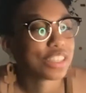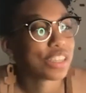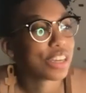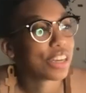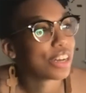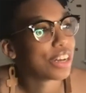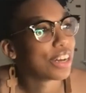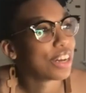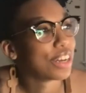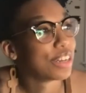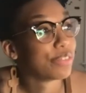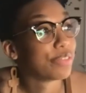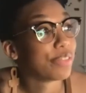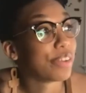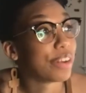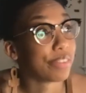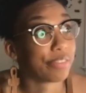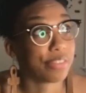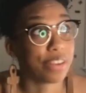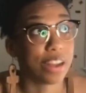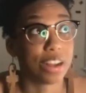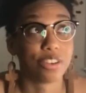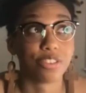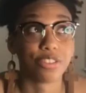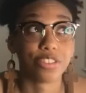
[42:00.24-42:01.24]
if
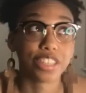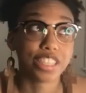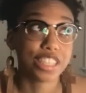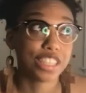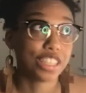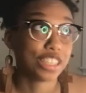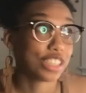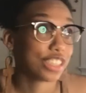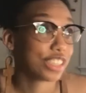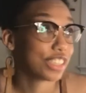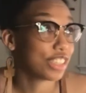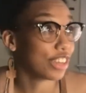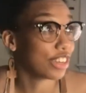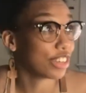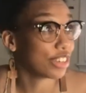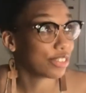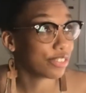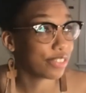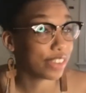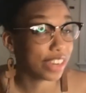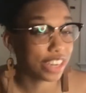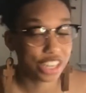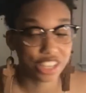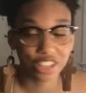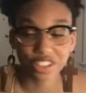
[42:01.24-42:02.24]
I wanted to start a
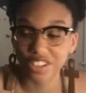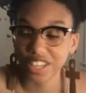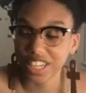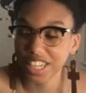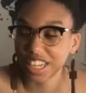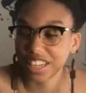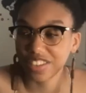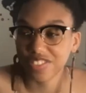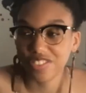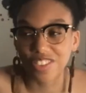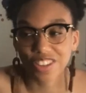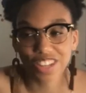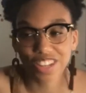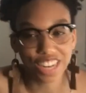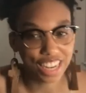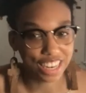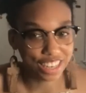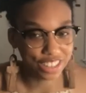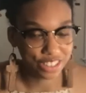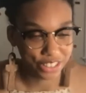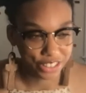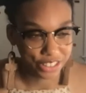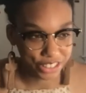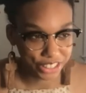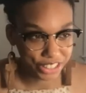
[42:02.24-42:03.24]
record label, I
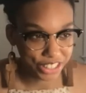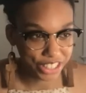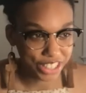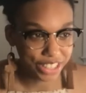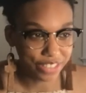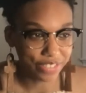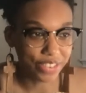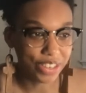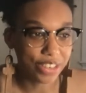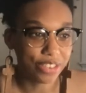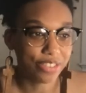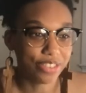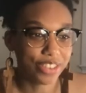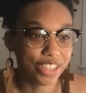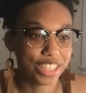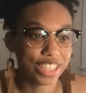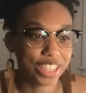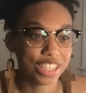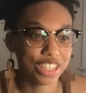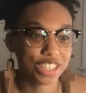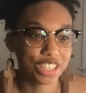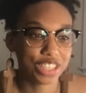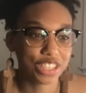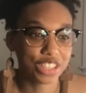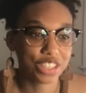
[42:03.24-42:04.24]
could. If I wanted
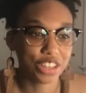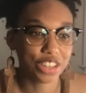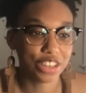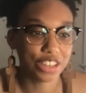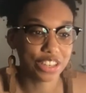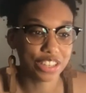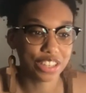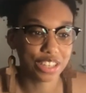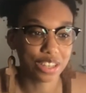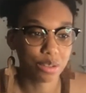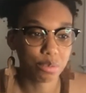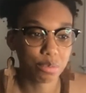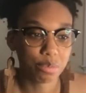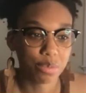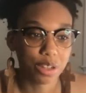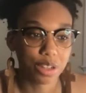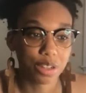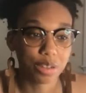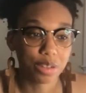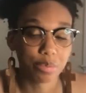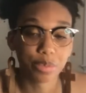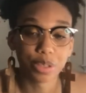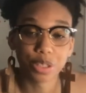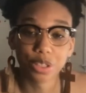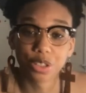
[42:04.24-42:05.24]
to start
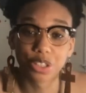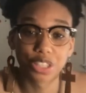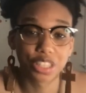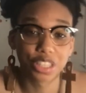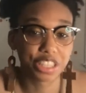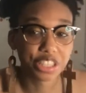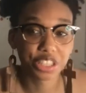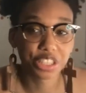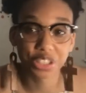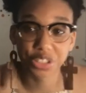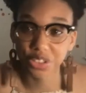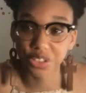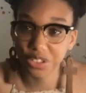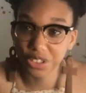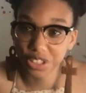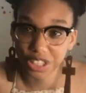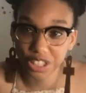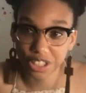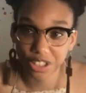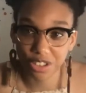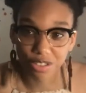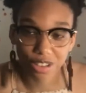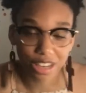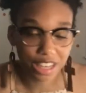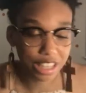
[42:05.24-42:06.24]
a music
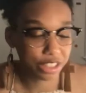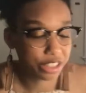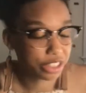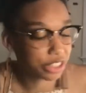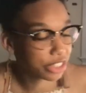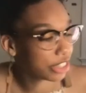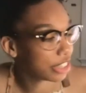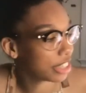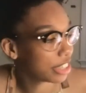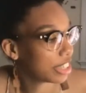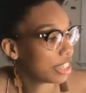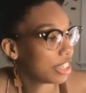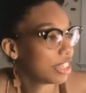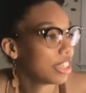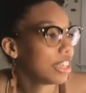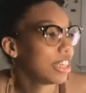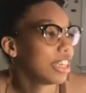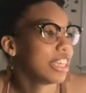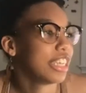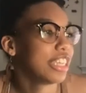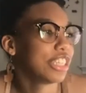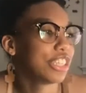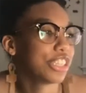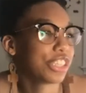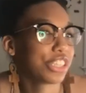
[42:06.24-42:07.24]
studio, I could.
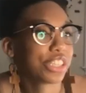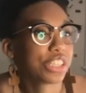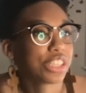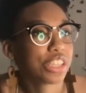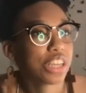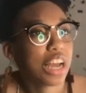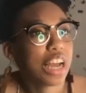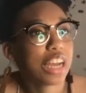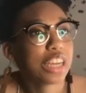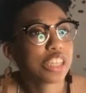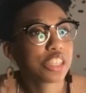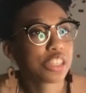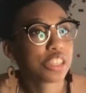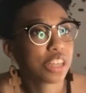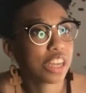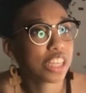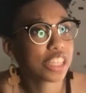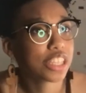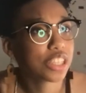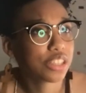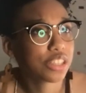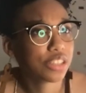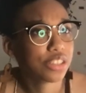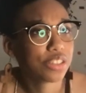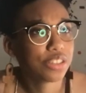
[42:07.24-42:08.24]
I
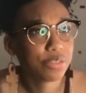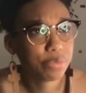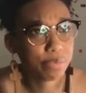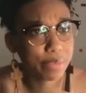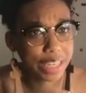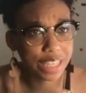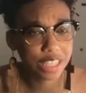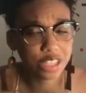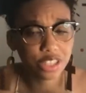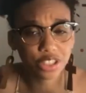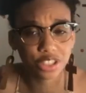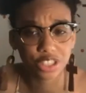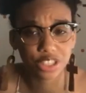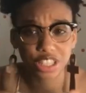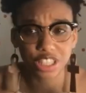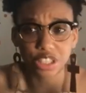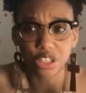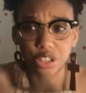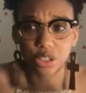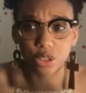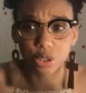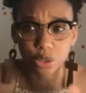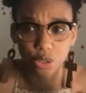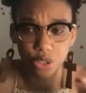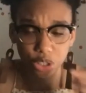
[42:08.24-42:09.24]
majored in
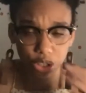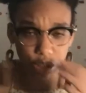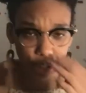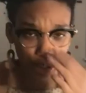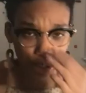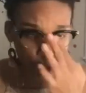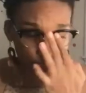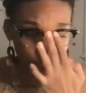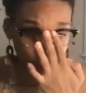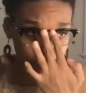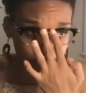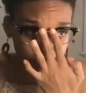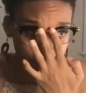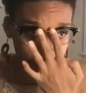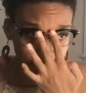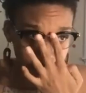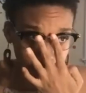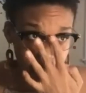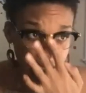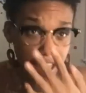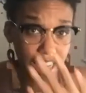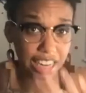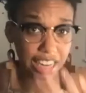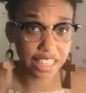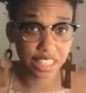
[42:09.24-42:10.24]
those two things,
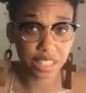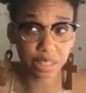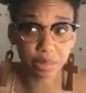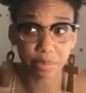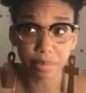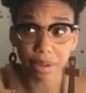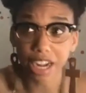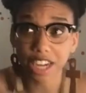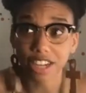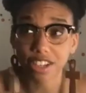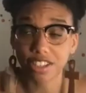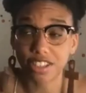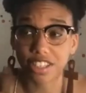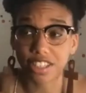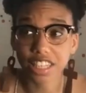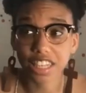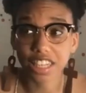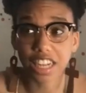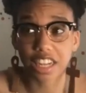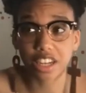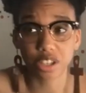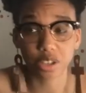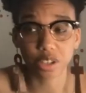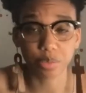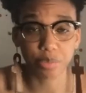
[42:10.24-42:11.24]
and I actually minored in
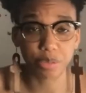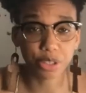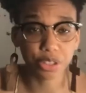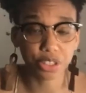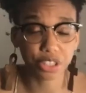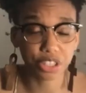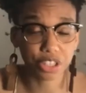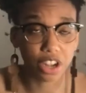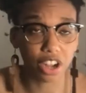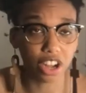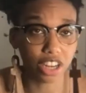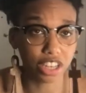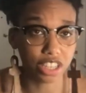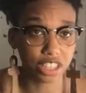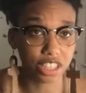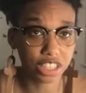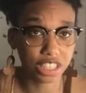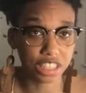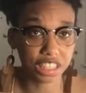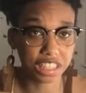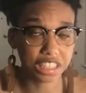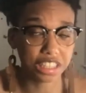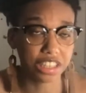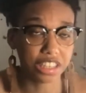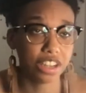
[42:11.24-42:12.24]

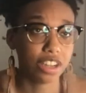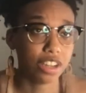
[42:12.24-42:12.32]
ethnomusicology